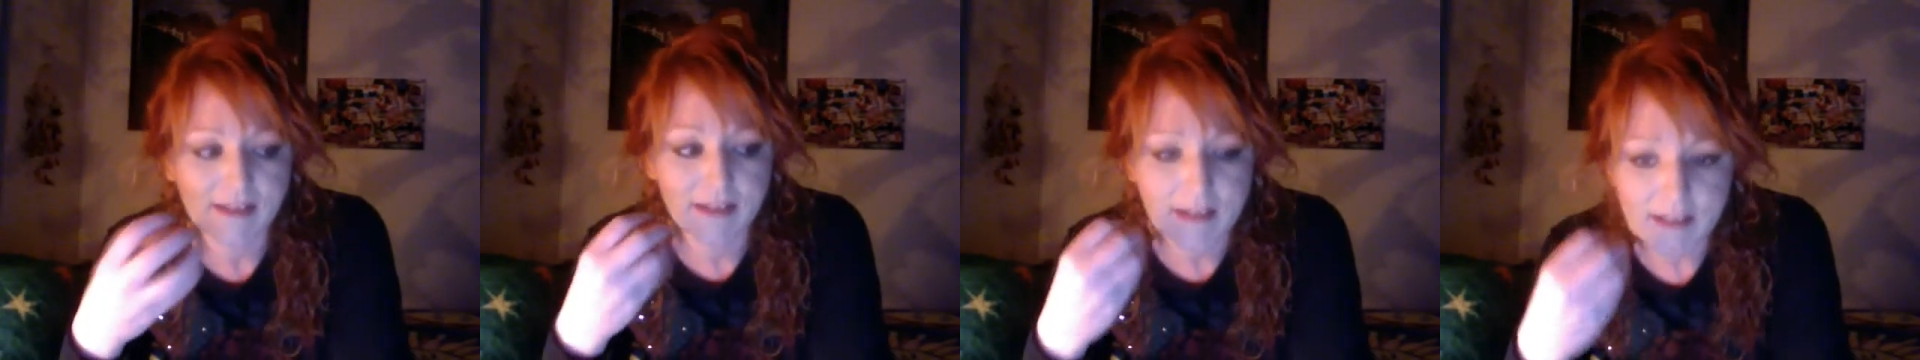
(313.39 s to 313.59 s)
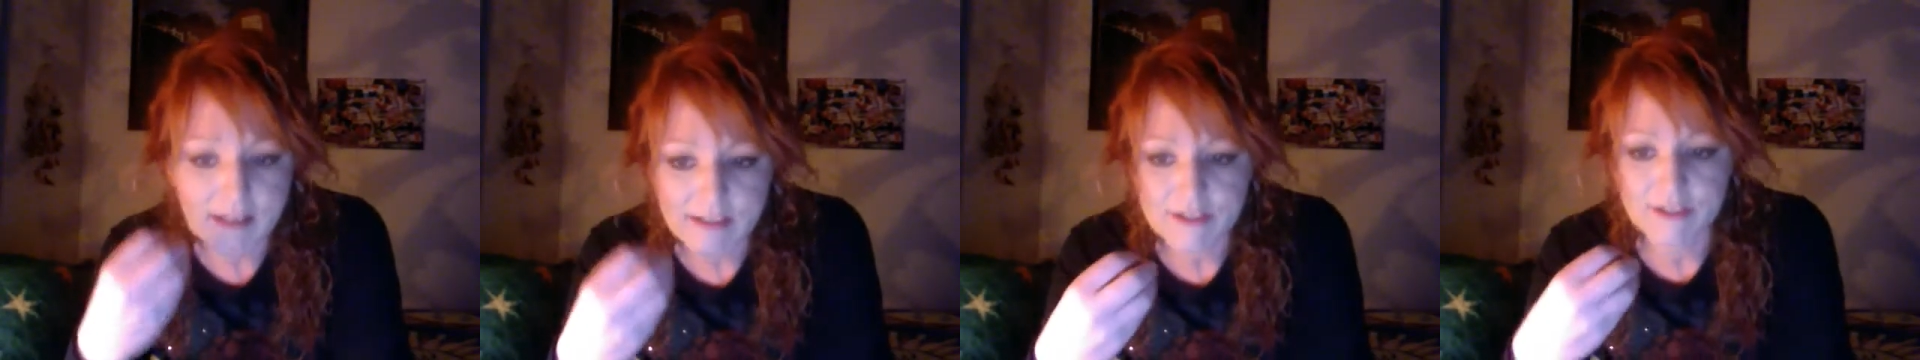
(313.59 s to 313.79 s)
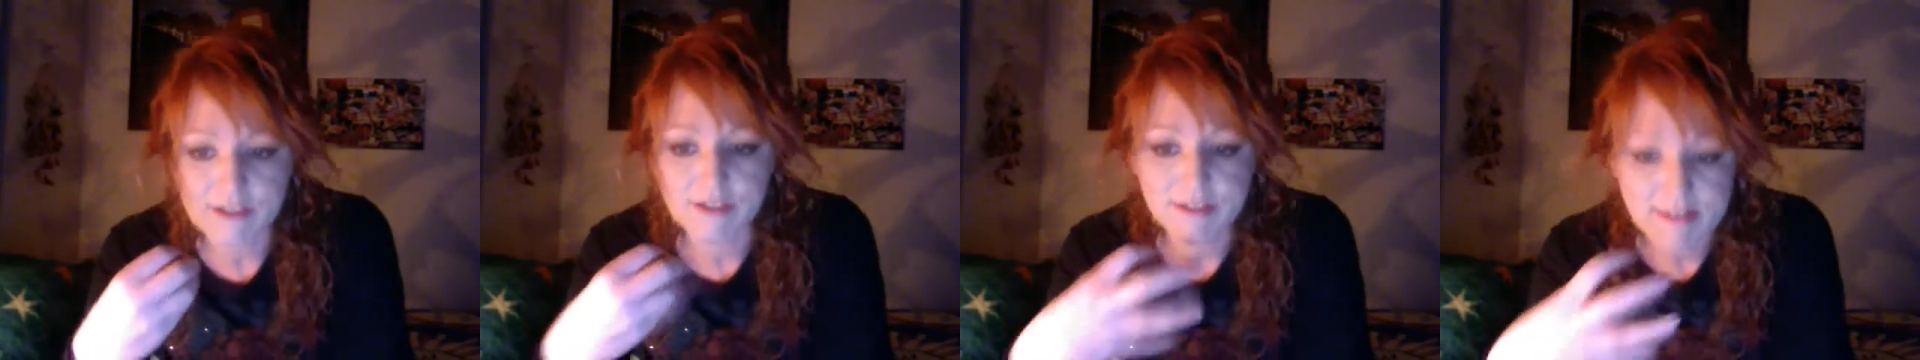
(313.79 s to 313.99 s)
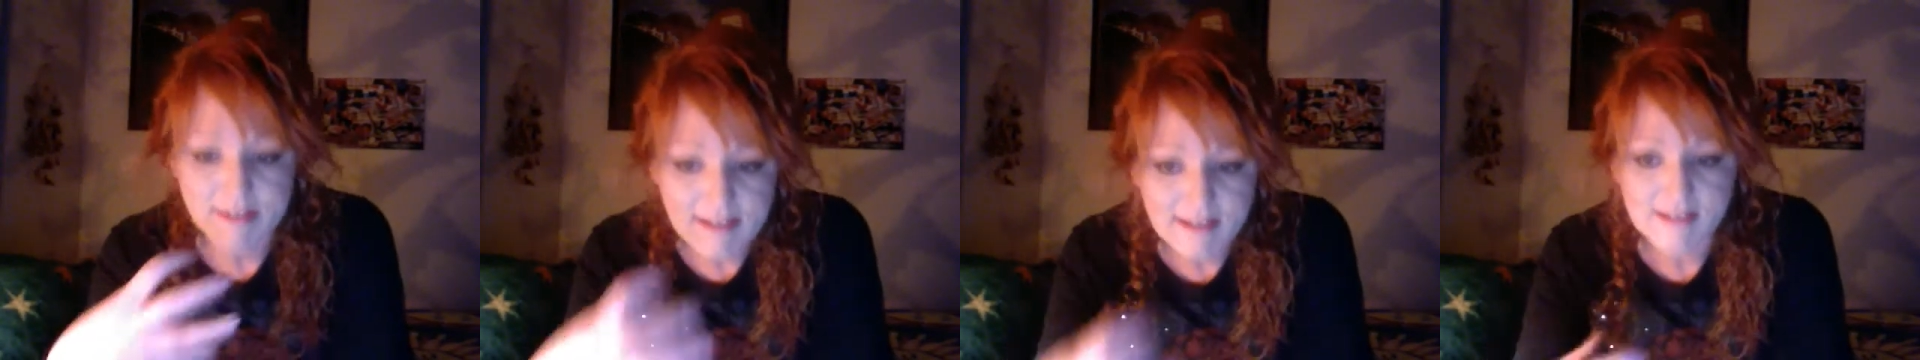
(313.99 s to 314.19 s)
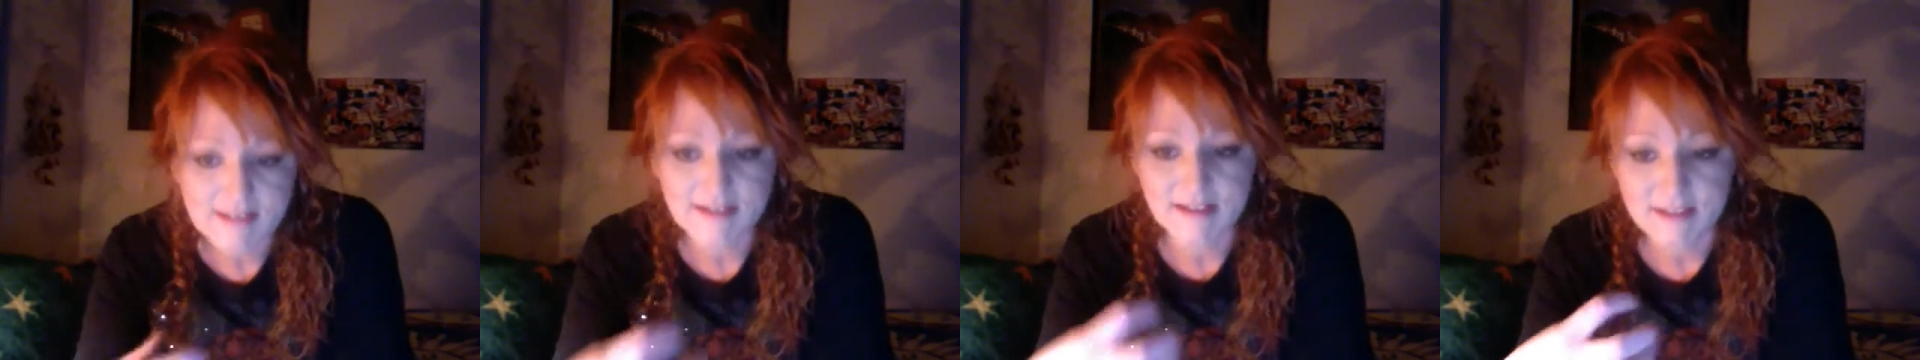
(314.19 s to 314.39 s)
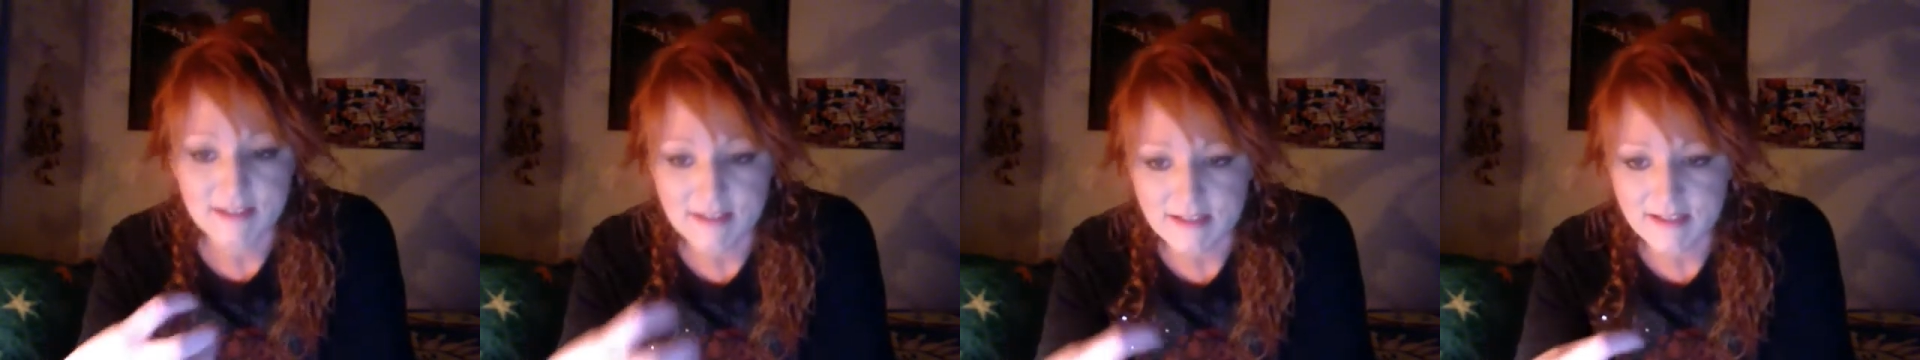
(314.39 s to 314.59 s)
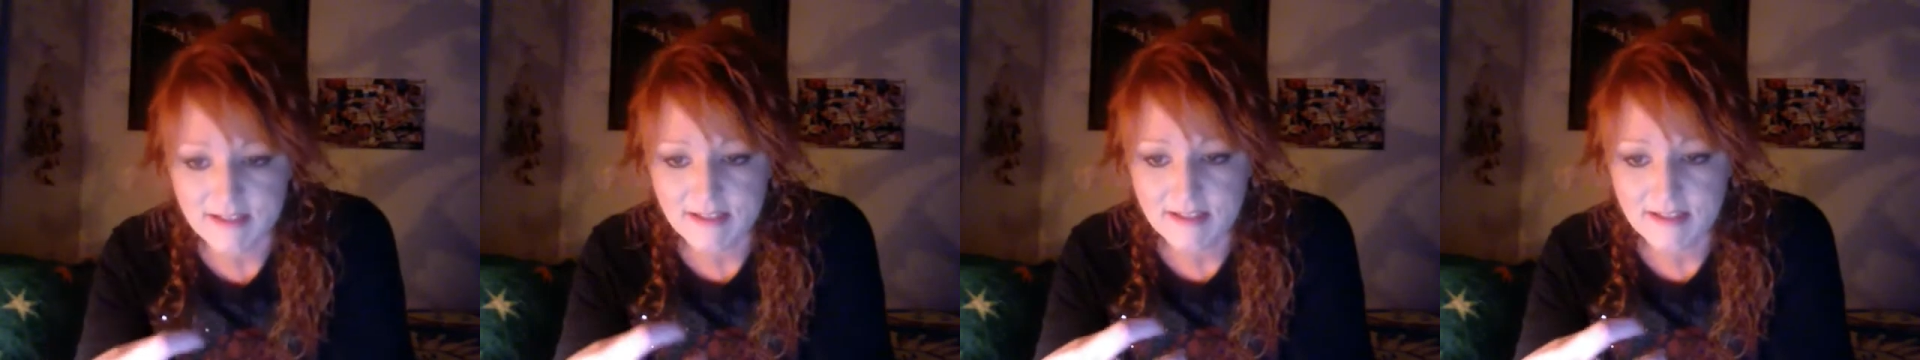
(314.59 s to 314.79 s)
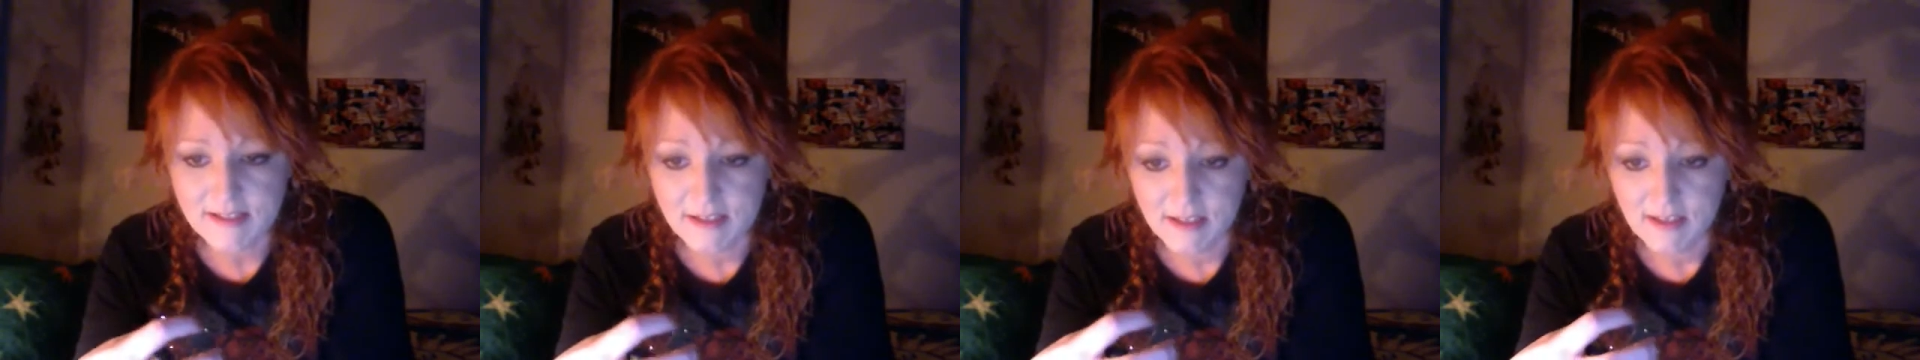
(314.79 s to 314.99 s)
each
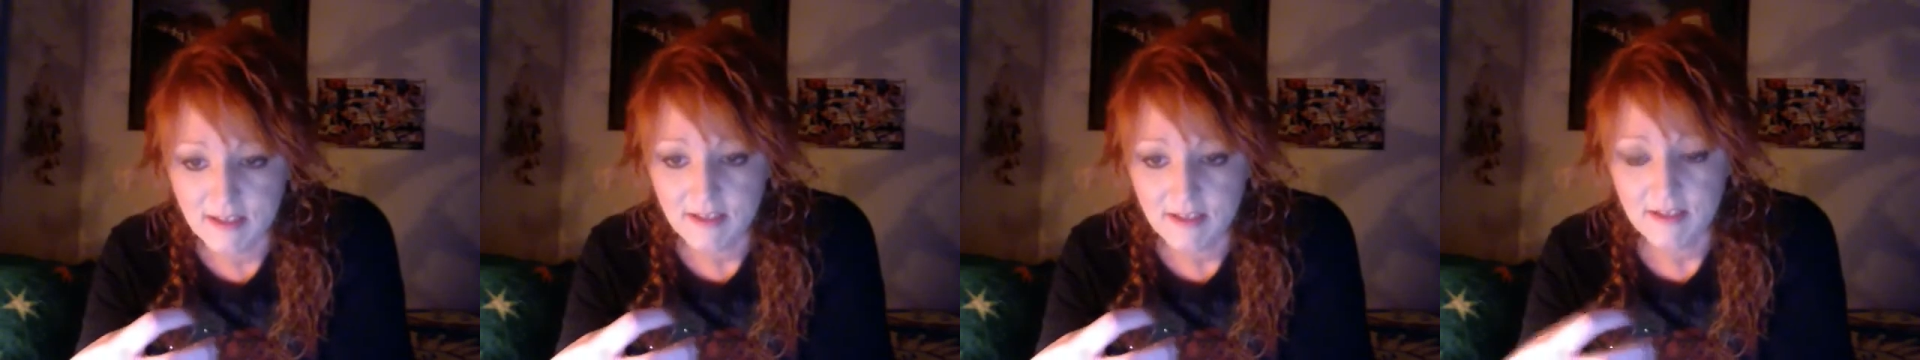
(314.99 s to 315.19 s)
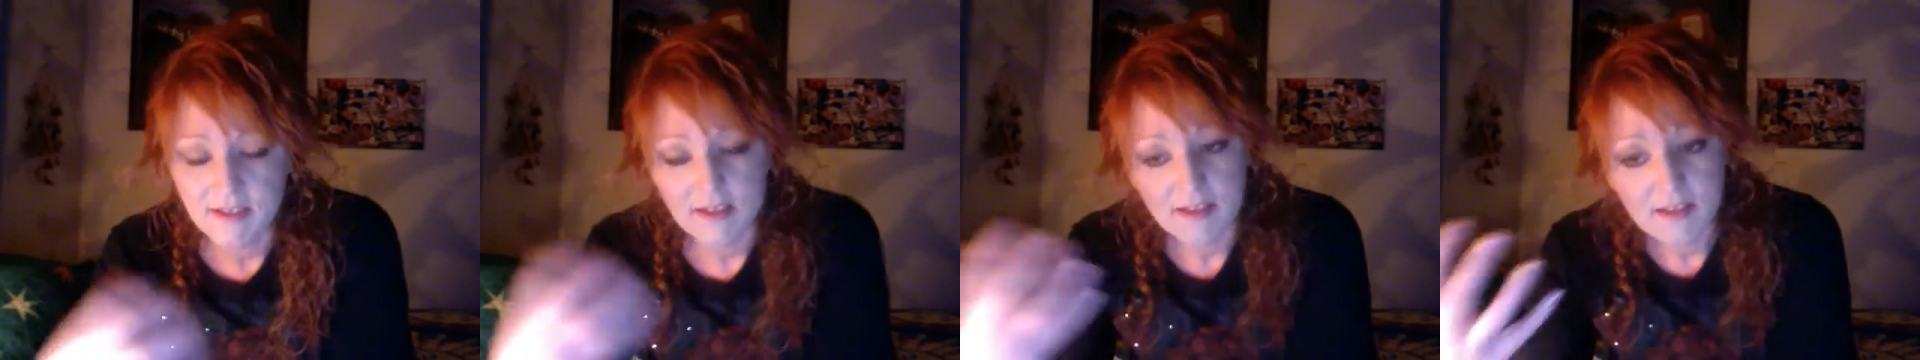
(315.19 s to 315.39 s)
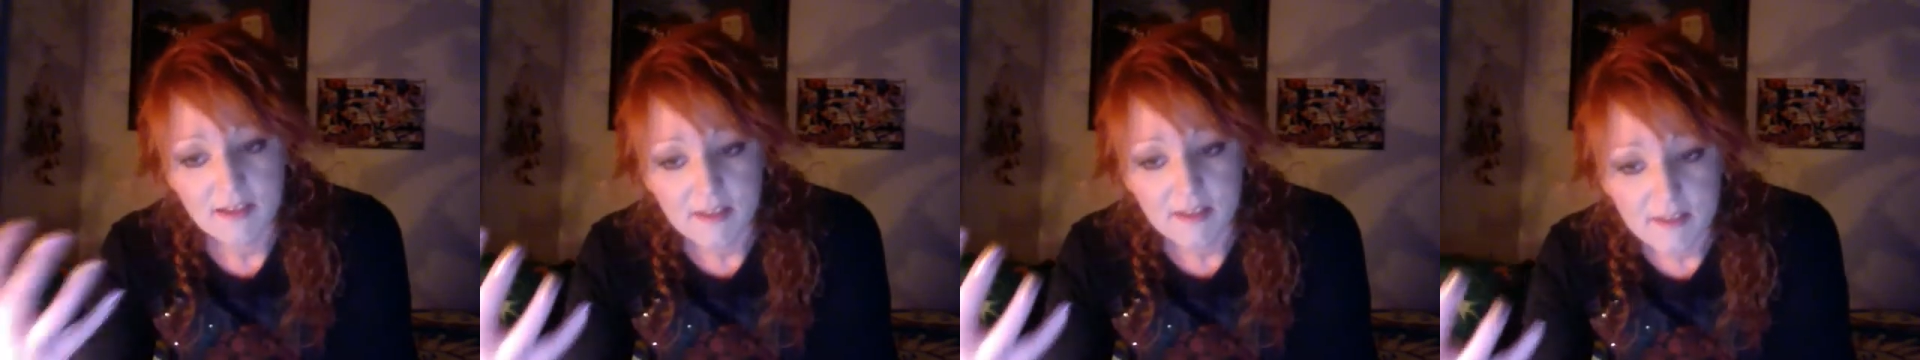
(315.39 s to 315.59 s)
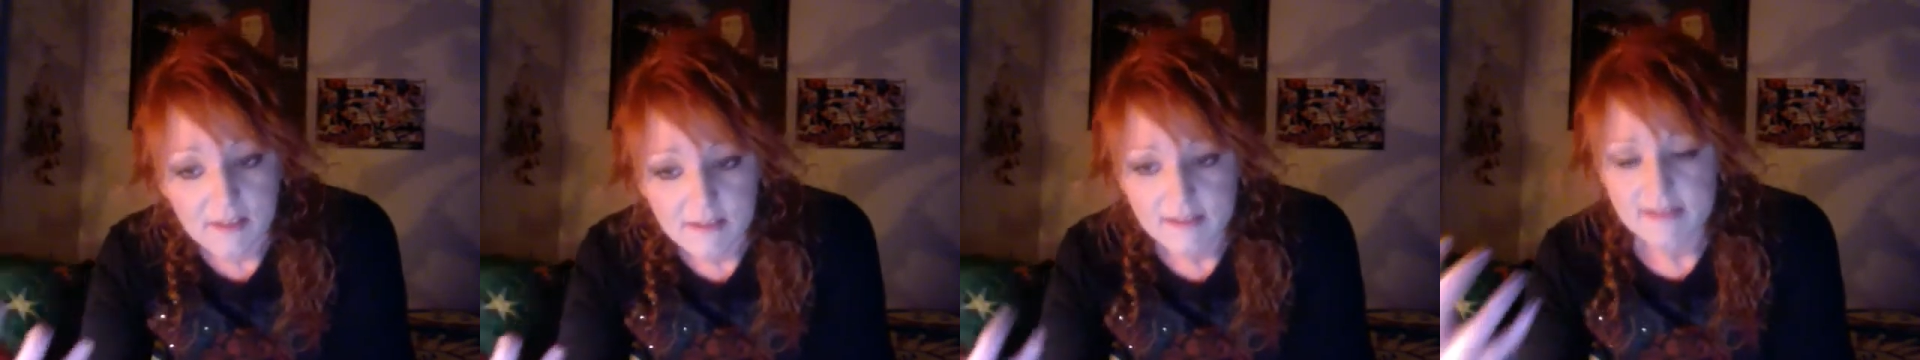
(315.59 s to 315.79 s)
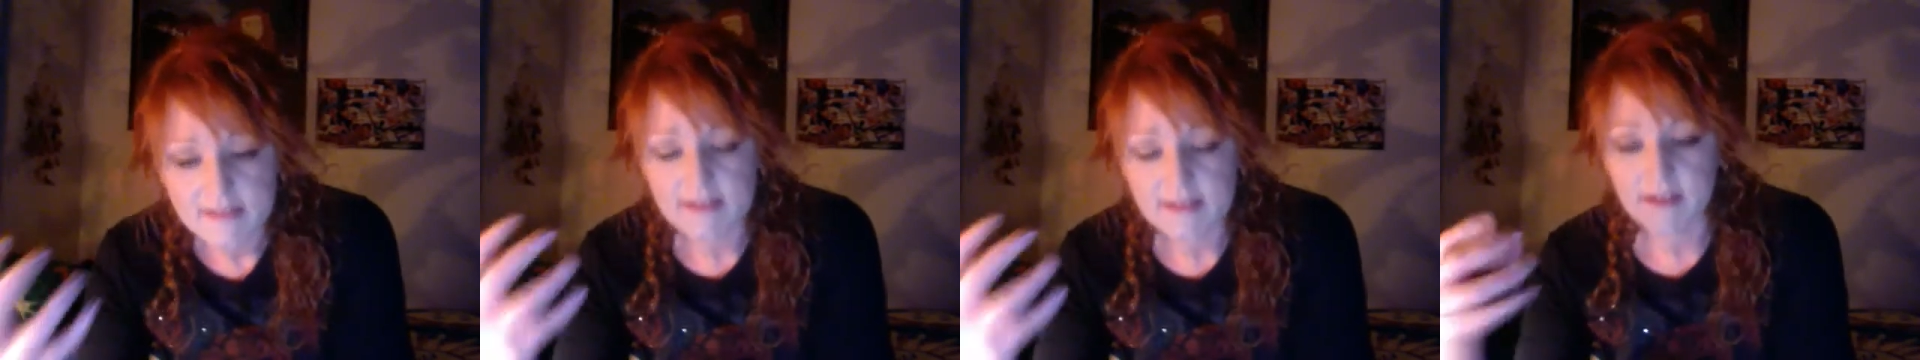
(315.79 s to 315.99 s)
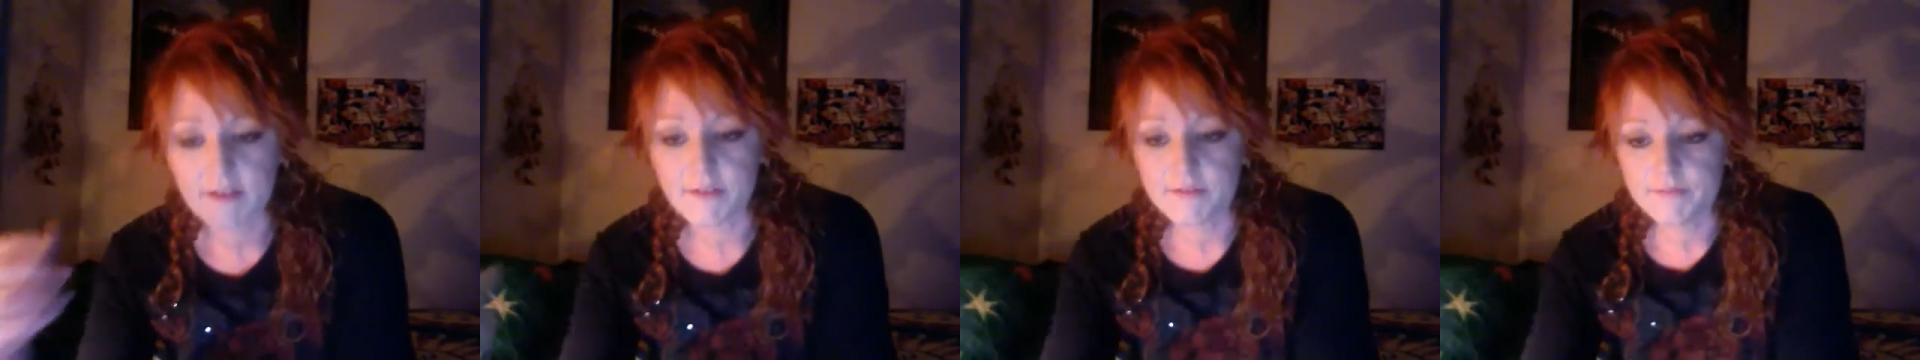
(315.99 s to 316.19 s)
sentence. So